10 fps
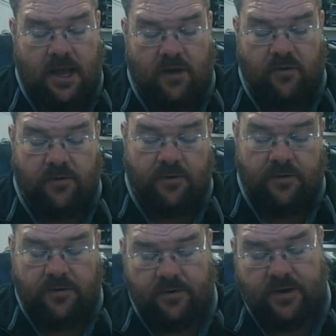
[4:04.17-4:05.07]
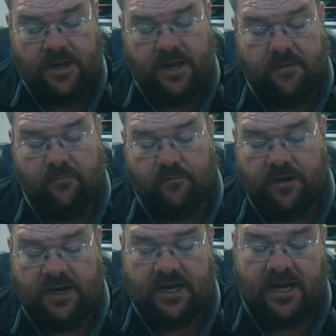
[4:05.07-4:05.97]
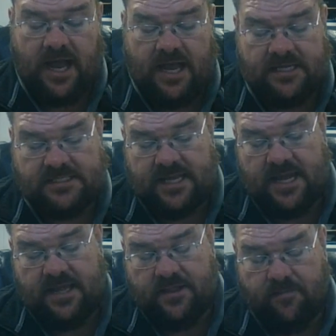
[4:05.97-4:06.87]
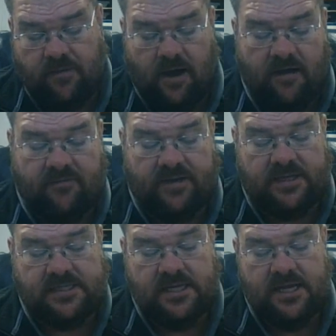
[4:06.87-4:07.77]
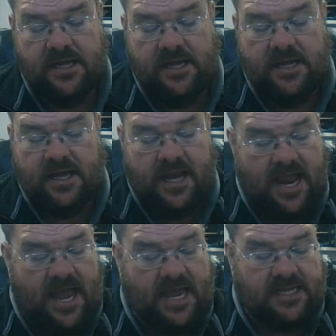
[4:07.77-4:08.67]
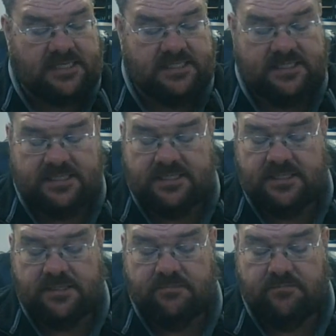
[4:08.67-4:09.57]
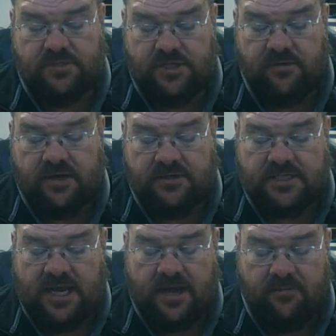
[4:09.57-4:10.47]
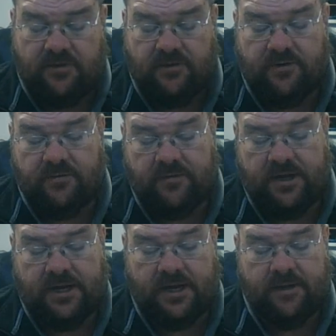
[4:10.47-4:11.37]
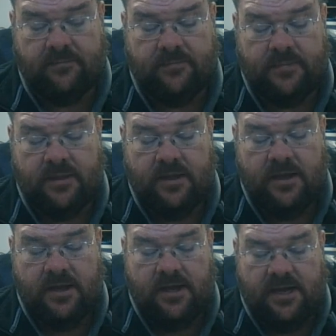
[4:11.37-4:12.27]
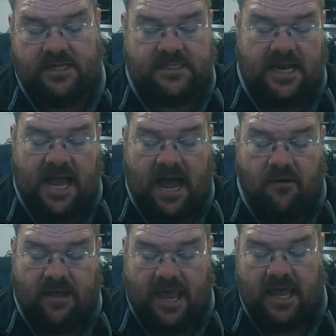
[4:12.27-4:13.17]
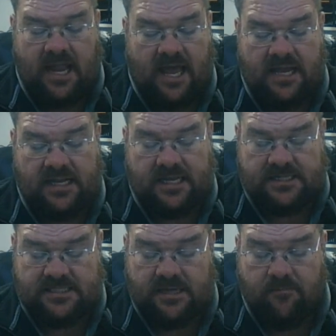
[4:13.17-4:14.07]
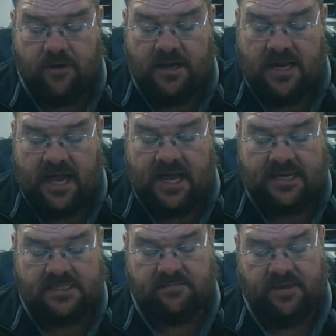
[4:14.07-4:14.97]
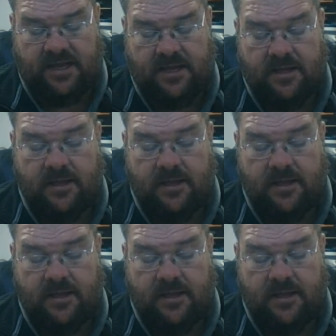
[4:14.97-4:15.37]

and heard him reading Isaiah the prophet and asked, do you understand what you are reading? And he said, How can I unless someone guides me?